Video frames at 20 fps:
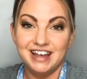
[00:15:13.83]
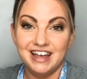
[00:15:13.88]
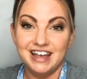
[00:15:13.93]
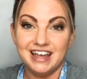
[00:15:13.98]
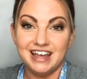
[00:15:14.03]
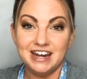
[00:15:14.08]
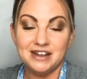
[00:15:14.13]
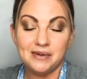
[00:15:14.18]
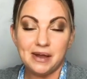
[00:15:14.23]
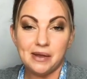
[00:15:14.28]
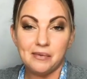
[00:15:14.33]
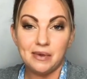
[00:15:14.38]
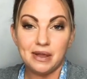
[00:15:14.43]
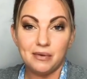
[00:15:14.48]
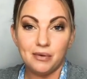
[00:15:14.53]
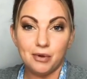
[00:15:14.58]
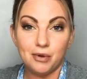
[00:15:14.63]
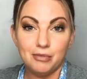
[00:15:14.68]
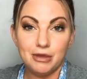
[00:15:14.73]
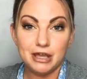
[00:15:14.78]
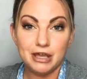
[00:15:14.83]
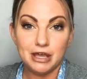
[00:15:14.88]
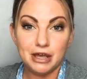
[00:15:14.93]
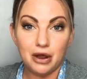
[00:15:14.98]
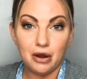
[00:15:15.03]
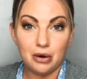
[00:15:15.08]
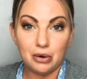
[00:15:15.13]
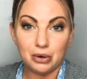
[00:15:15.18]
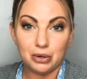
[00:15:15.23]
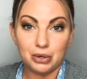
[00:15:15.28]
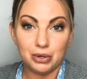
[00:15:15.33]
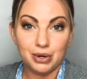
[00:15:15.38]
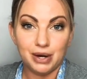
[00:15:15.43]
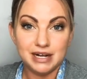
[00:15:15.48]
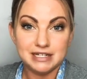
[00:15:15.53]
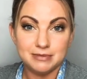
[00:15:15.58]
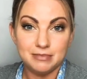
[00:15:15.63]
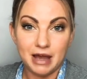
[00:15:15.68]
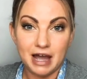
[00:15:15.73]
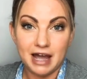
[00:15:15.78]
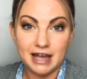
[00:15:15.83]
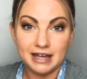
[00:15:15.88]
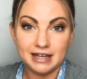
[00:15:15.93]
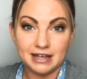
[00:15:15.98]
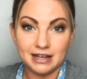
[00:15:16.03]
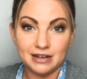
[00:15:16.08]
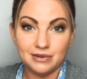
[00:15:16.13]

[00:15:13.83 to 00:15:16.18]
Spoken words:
anyway, we will be right back